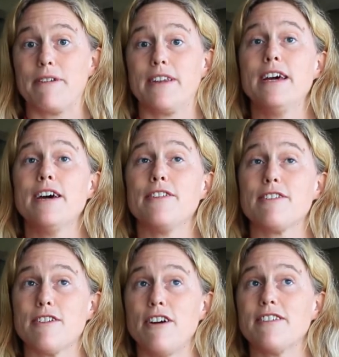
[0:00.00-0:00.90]
And the
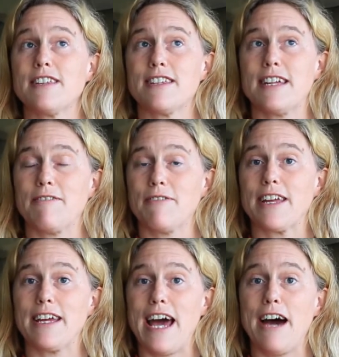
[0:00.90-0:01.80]
services that we
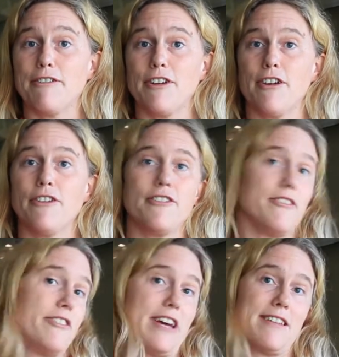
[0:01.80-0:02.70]
get out are
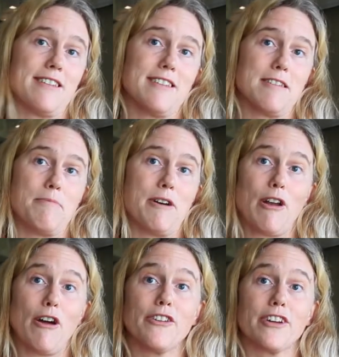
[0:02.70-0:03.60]
not just these
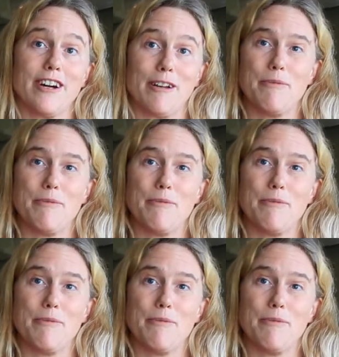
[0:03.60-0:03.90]
biological